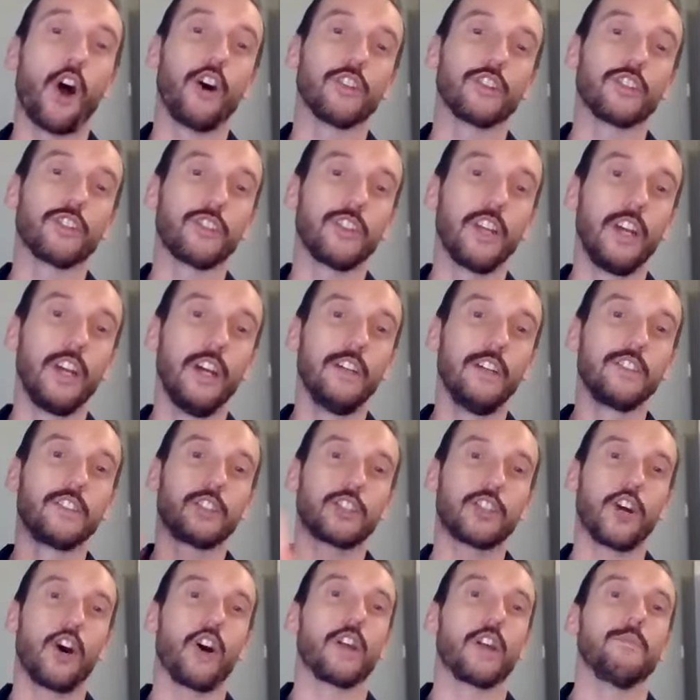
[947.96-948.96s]
because
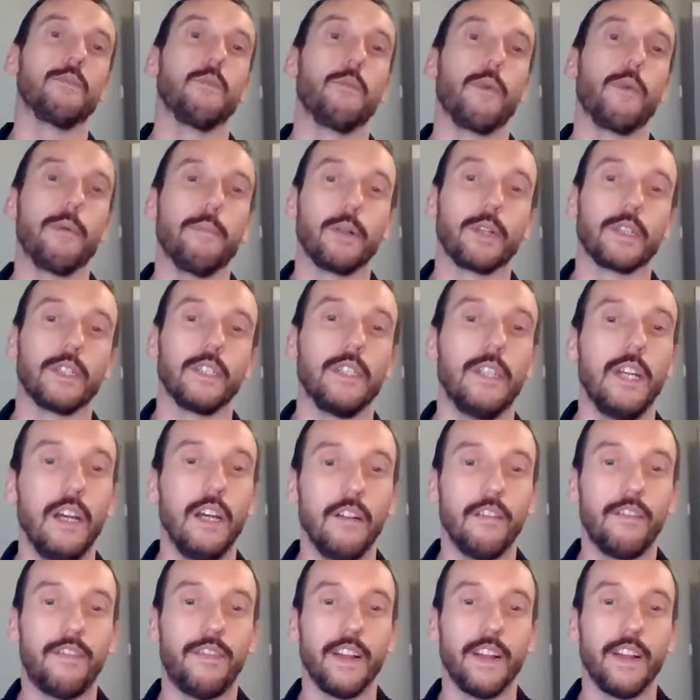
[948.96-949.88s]
Tottenham and Wimbledon